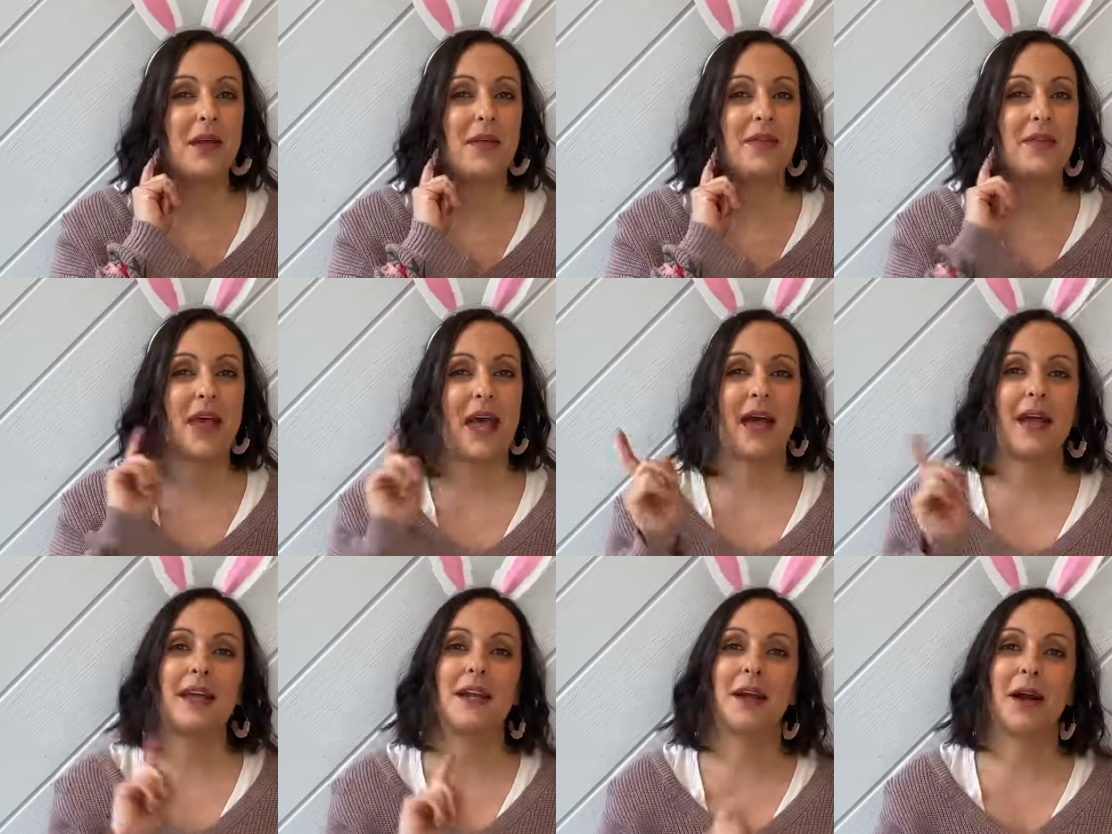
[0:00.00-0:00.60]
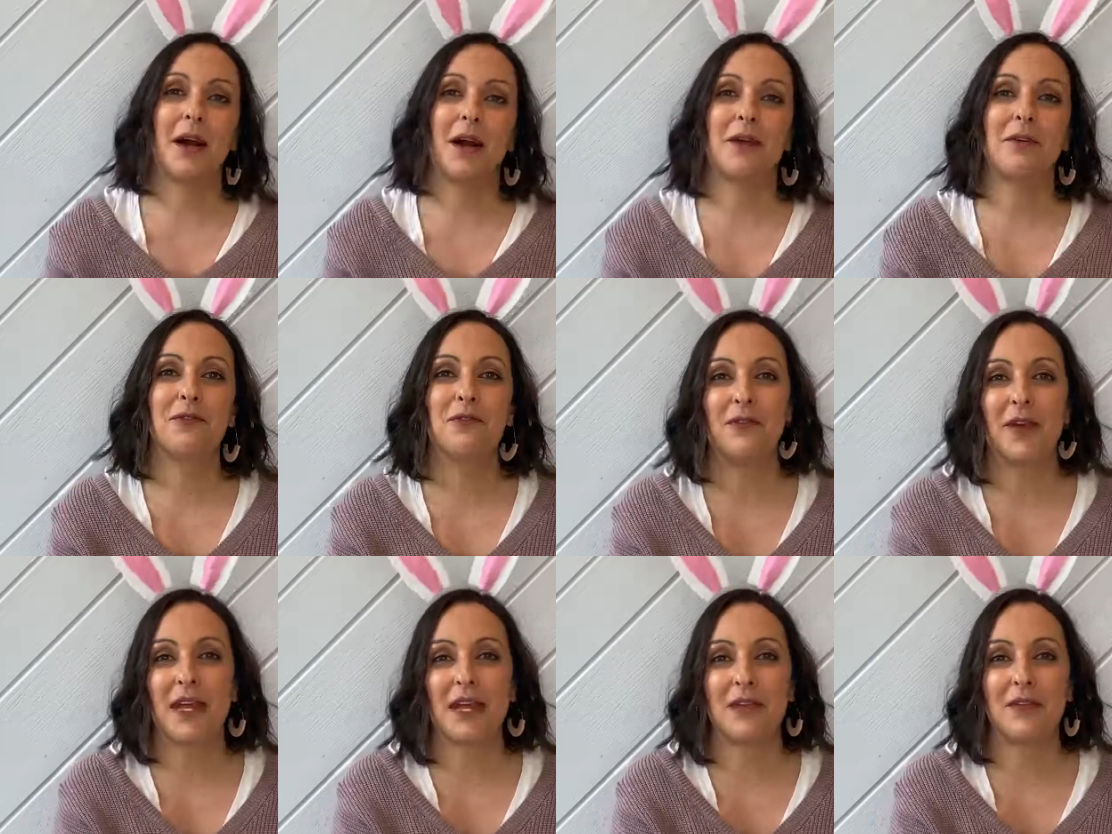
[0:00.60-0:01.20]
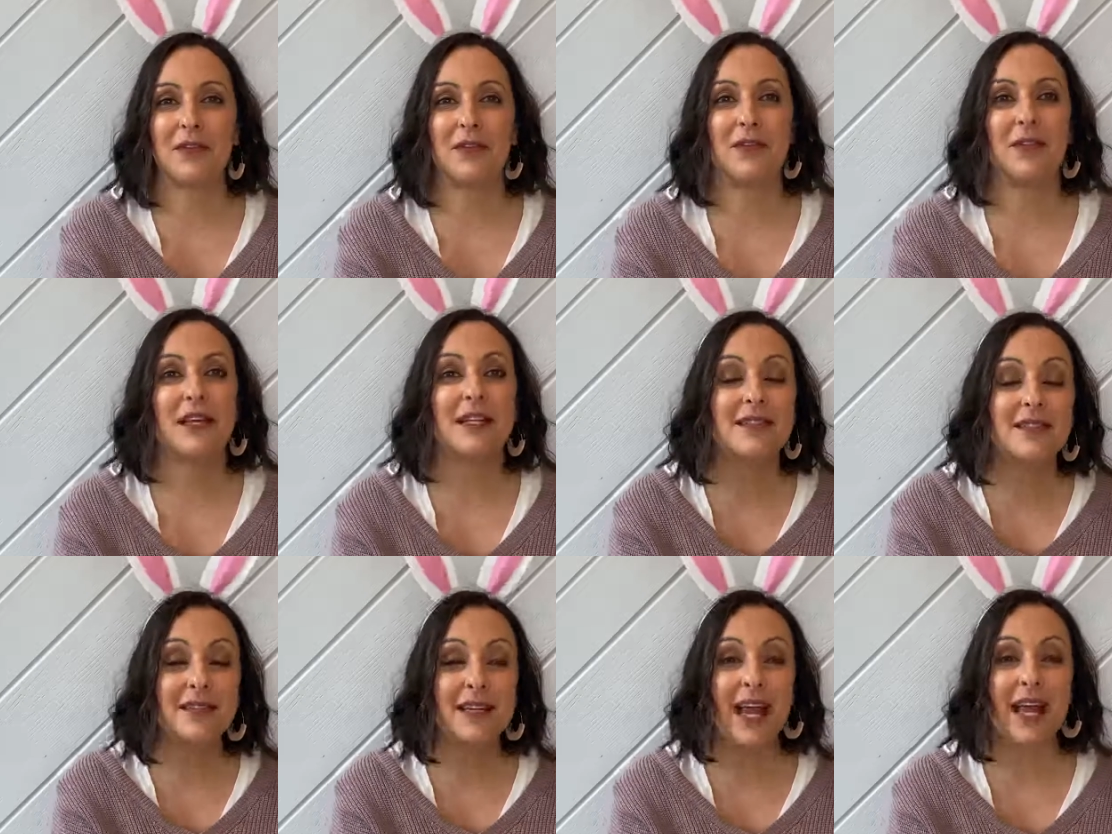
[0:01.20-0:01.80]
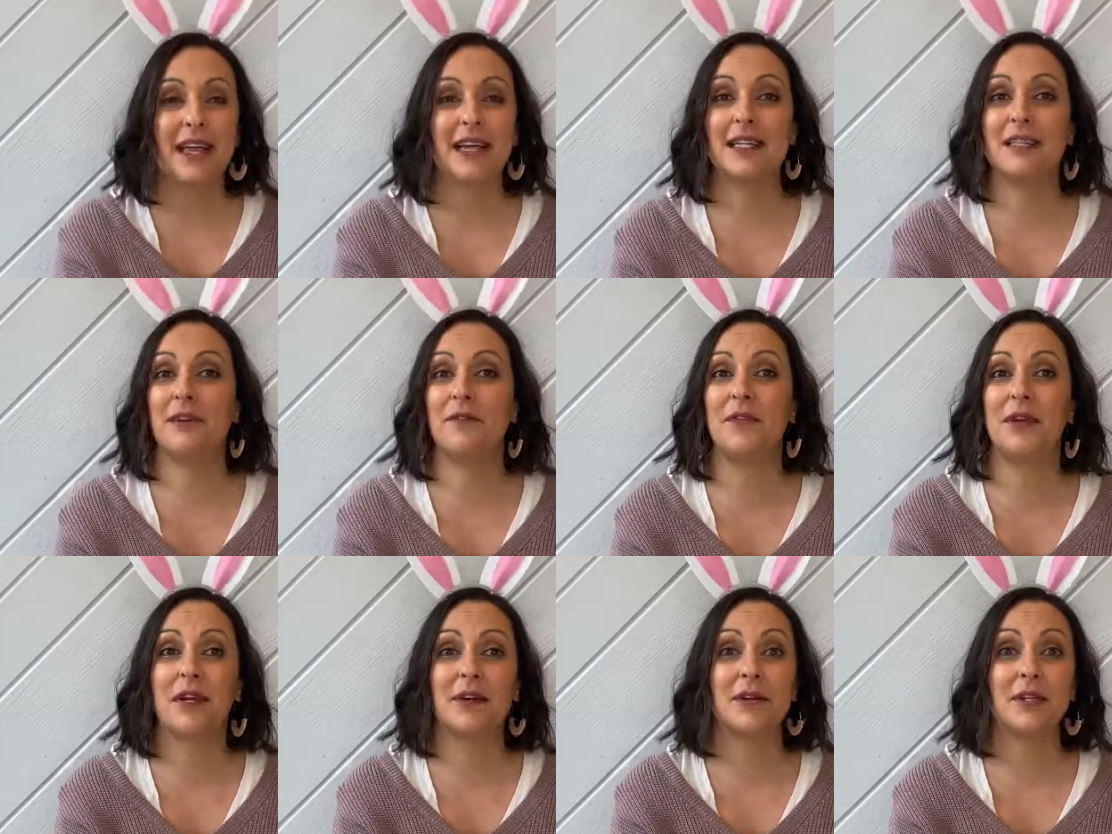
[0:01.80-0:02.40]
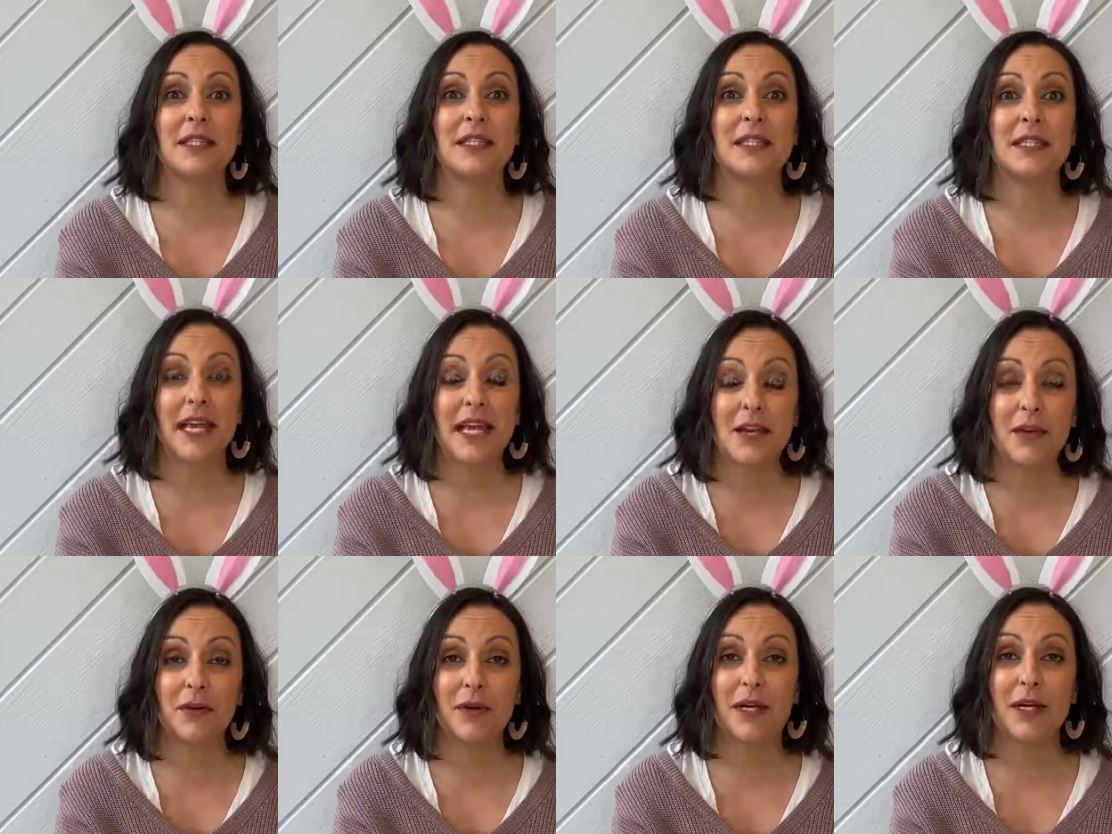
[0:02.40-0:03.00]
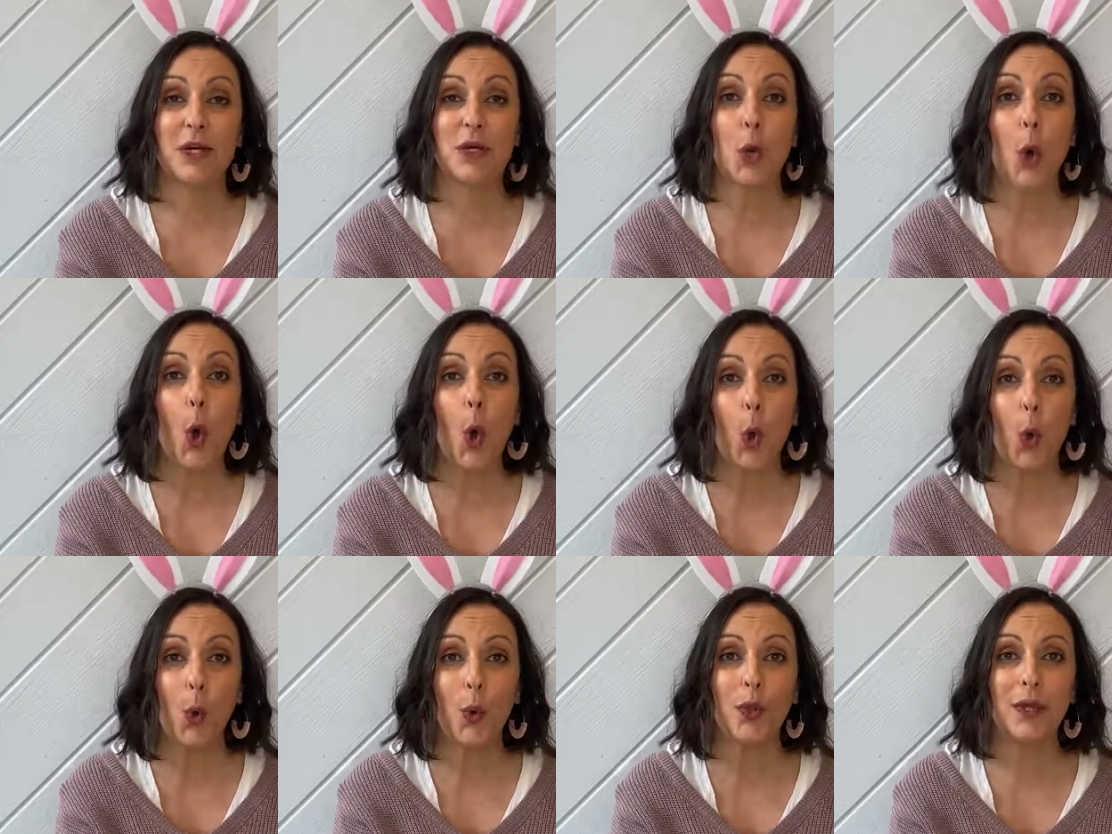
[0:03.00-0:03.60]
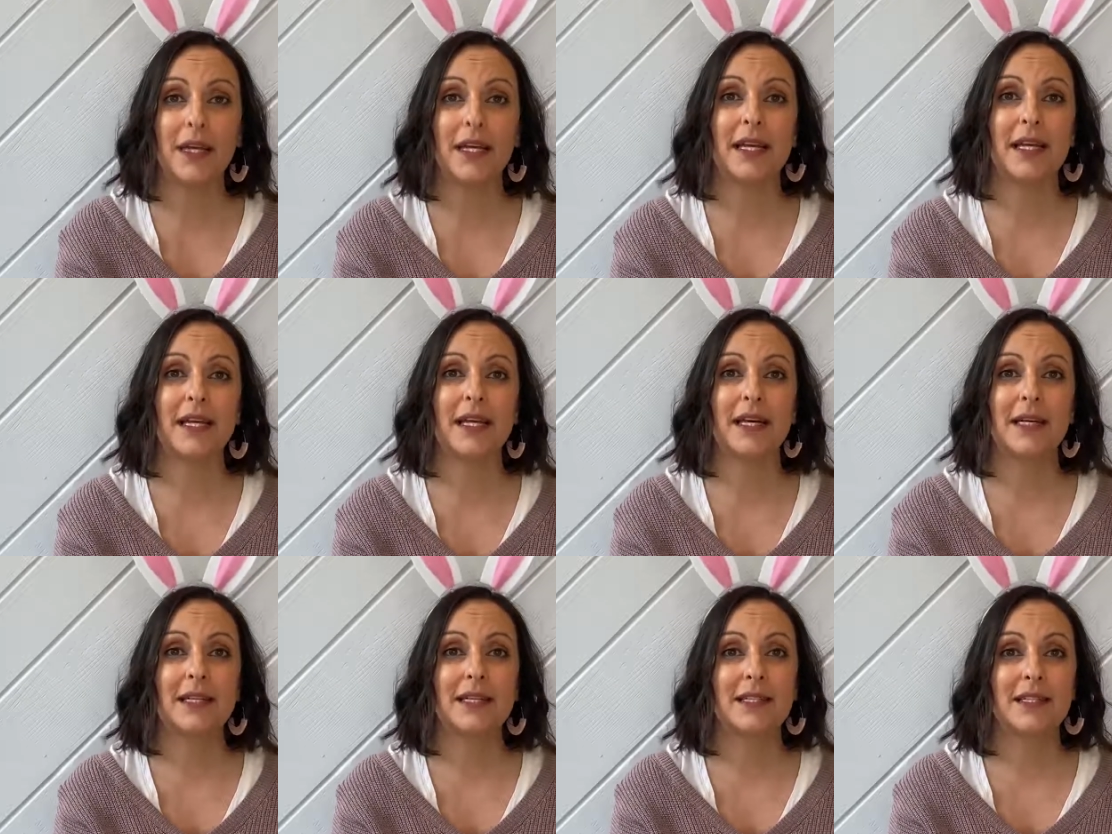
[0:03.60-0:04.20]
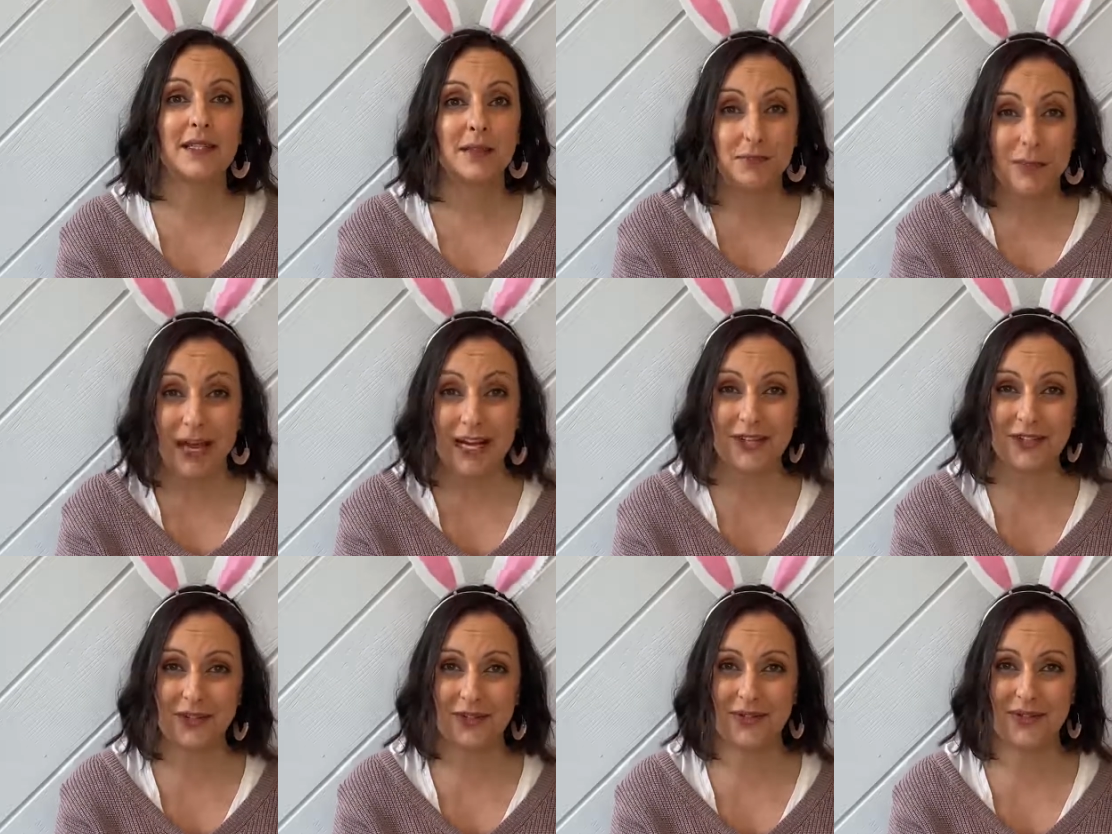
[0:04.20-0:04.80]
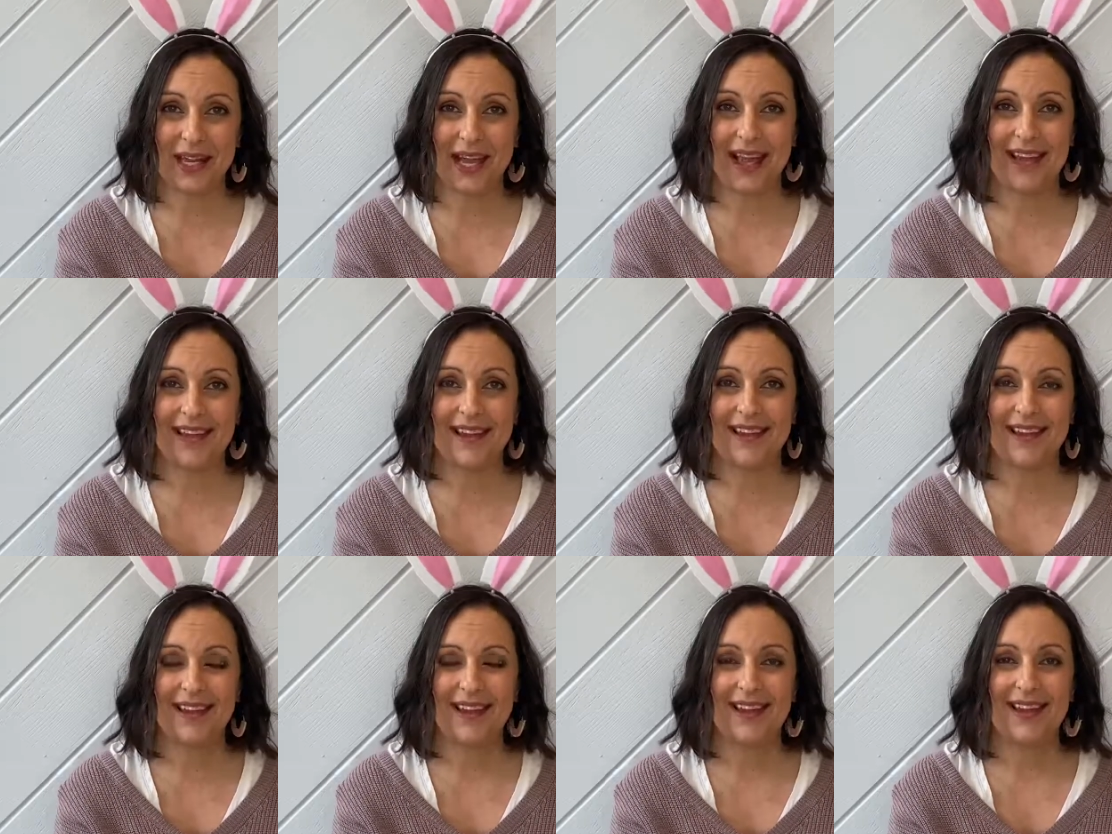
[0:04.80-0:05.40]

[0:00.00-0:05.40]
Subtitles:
that in our faith, this day is a very sacred and holy, special day